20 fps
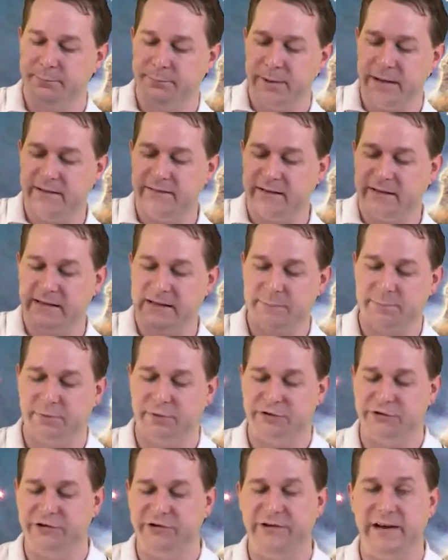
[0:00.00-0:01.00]
basically
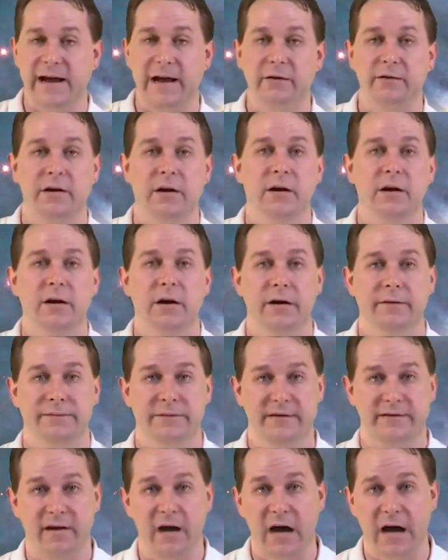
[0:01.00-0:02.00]
pushes out
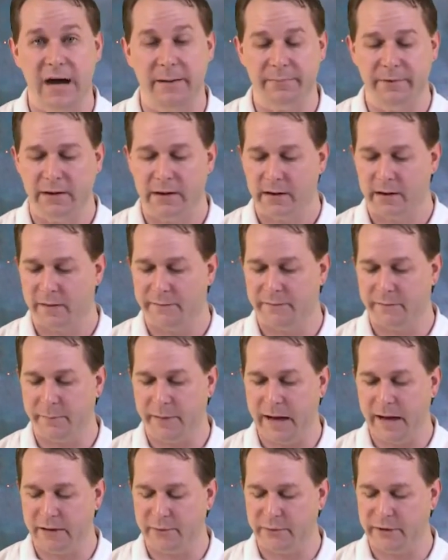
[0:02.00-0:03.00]
of the top of the
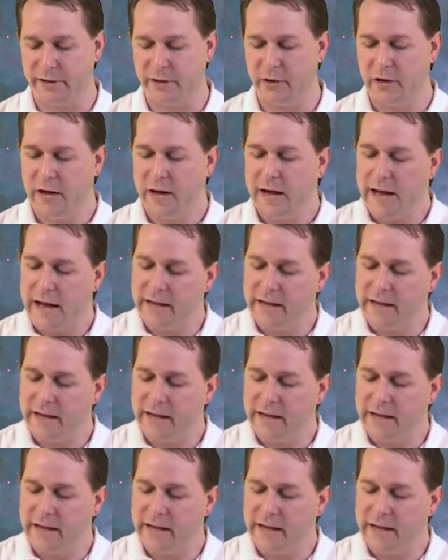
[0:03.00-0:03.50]
bottle here.